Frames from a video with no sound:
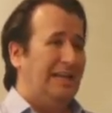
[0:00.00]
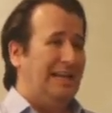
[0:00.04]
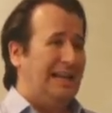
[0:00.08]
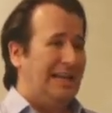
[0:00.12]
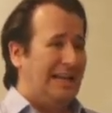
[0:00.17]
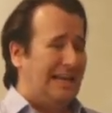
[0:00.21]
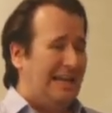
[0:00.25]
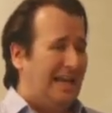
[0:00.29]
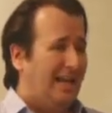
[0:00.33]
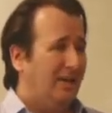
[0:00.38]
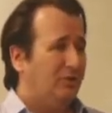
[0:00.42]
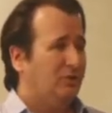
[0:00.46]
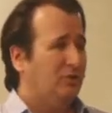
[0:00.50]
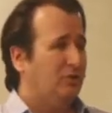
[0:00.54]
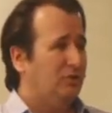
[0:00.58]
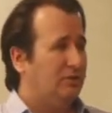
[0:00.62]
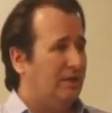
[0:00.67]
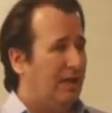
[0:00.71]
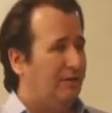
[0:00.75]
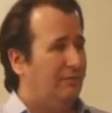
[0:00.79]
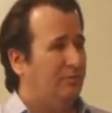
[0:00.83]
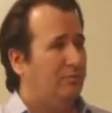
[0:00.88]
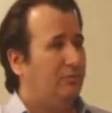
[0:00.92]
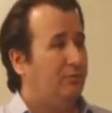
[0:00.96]
It allows you
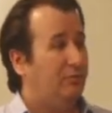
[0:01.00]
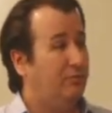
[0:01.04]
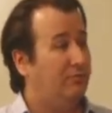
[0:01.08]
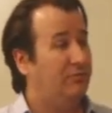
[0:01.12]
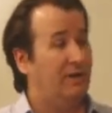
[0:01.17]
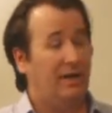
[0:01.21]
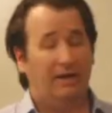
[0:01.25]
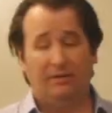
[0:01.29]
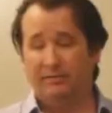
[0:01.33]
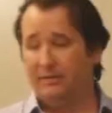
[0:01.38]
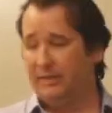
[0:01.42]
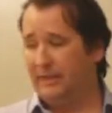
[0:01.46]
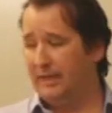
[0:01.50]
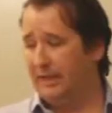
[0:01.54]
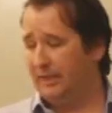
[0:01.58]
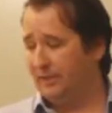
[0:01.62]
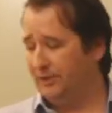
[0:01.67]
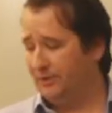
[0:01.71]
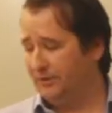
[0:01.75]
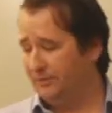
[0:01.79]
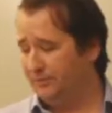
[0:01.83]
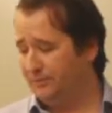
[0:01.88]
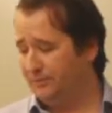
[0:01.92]
to have a profound connection